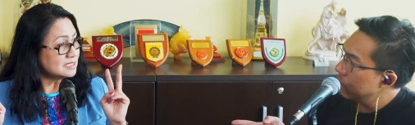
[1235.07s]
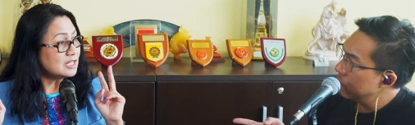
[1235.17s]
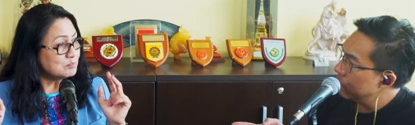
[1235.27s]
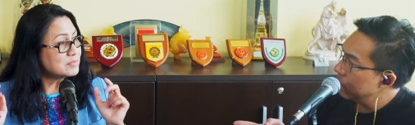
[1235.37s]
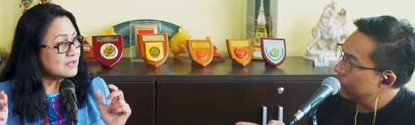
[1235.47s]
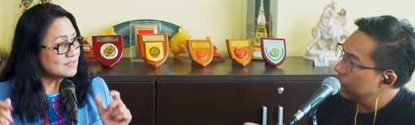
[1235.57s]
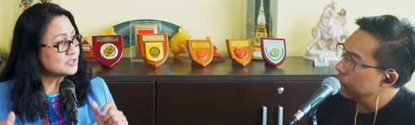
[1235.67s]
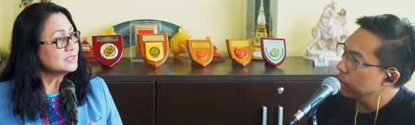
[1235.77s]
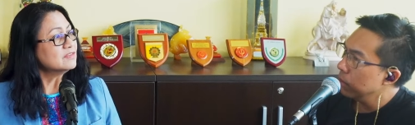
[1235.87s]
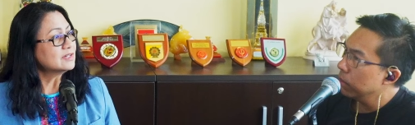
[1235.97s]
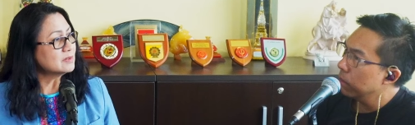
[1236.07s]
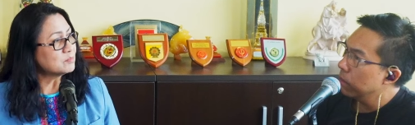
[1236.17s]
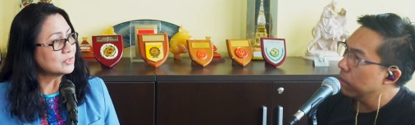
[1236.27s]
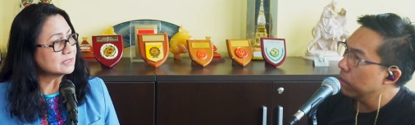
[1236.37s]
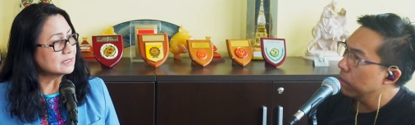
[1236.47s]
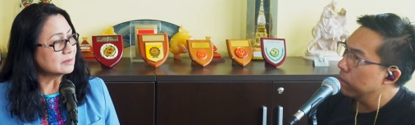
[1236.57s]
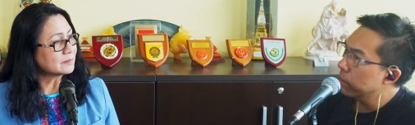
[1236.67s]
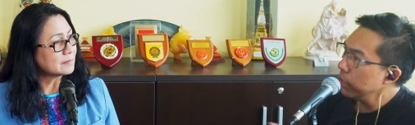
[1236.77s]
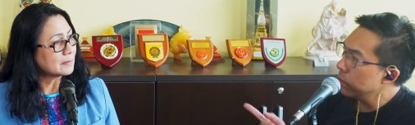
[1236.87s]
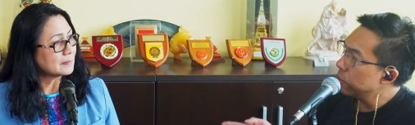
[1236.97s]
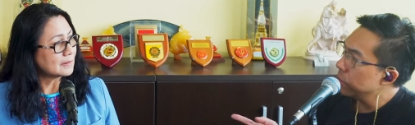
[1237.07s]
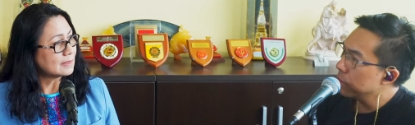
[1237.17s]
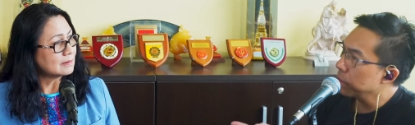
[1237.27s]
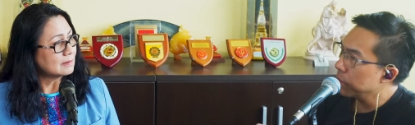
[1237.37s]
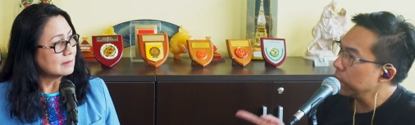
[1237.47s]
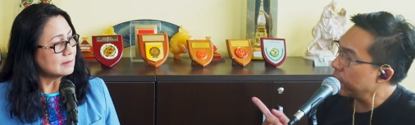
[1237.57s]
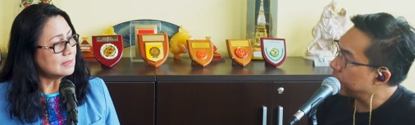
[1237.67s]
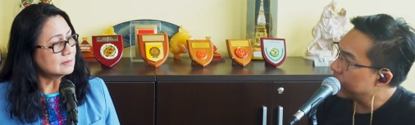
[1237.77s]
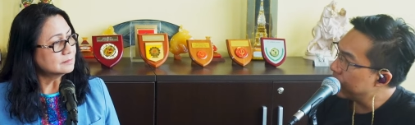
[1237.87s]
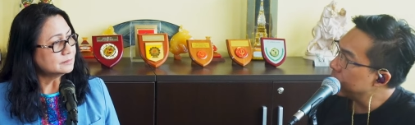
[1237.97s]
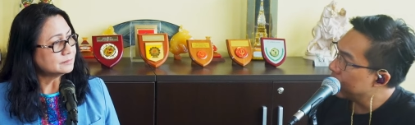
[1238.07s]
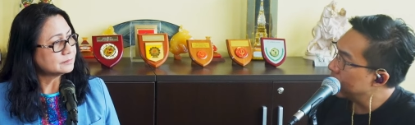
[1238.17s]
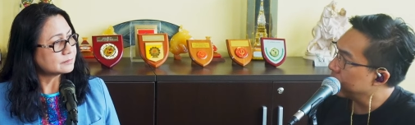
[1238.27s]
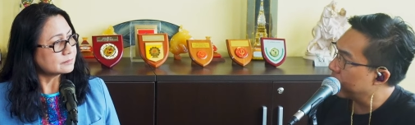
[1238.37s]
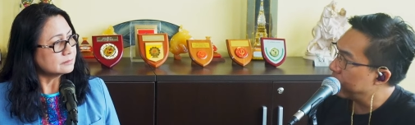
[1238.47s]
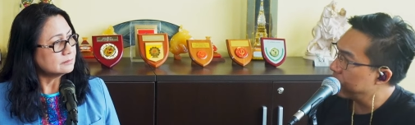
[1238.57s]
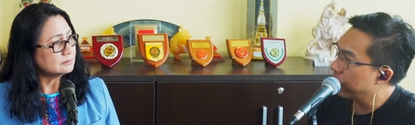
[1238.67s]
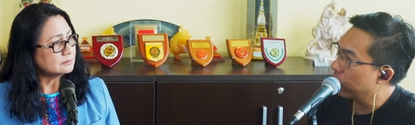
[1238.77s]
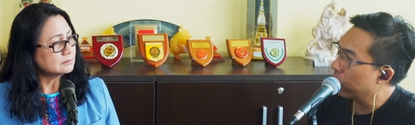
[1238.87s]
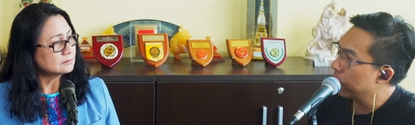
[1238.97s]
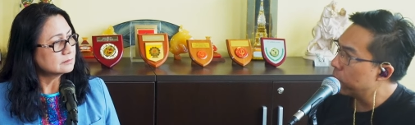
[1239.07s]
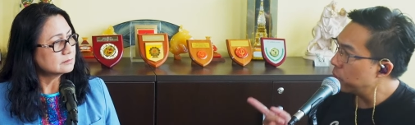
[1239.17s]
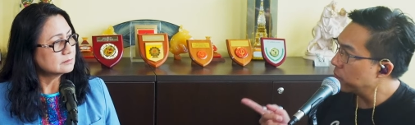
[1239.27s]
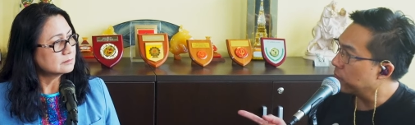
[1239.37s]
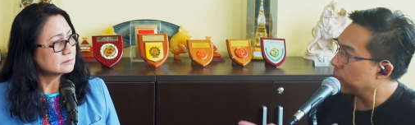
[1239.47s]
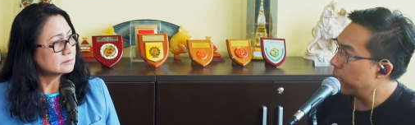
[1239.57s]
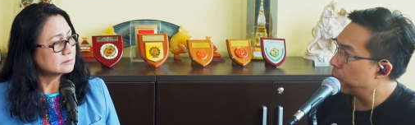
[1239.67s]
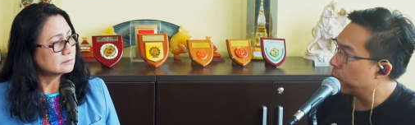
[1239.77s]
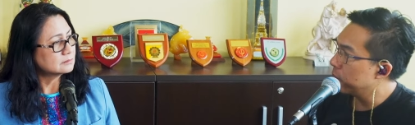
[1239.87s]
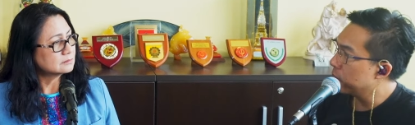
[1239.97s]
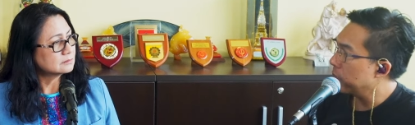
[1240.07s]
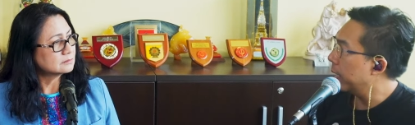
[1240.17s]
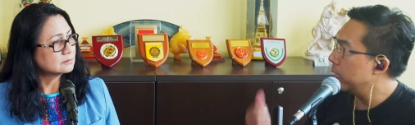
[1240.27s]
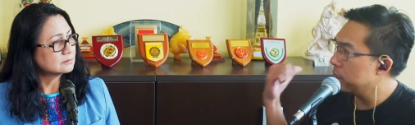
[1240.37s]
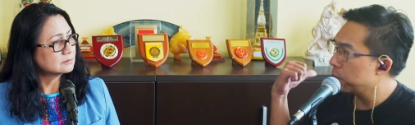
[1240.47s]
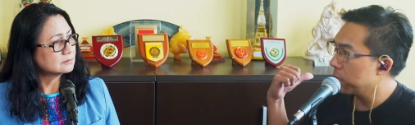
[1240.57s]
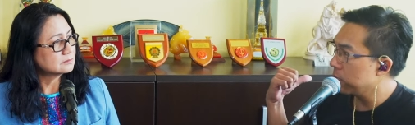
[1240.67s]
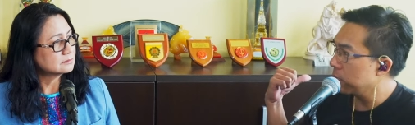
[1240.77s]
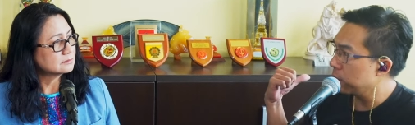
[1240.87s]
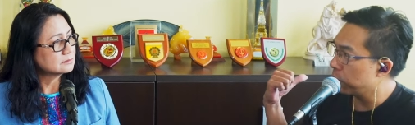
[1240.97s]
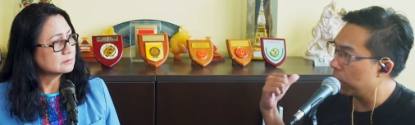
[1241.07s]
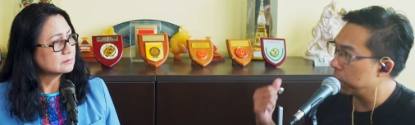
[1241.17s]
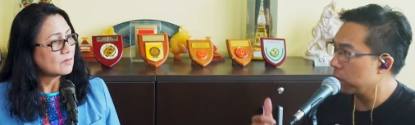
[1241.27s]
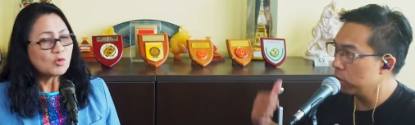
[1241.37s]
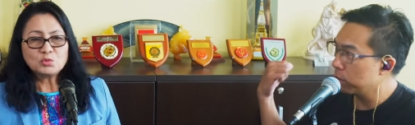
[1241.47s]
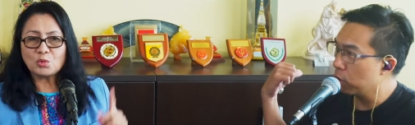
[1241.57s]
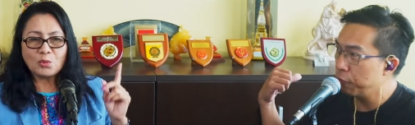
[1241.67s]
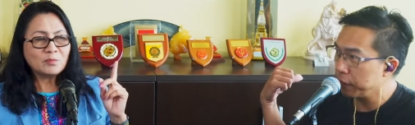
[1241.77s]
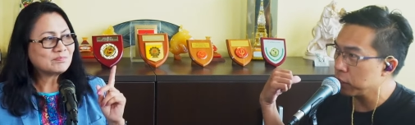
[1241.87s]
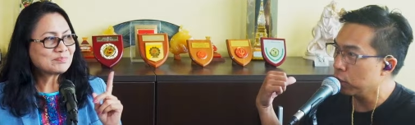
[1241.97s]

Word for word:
Speaker 1: that brief is really very important. That's interesting because yeah. I've
Speaker 2: never heard of that before. Most of the time, right, it's just like, hey, this person has a problem. Go go fix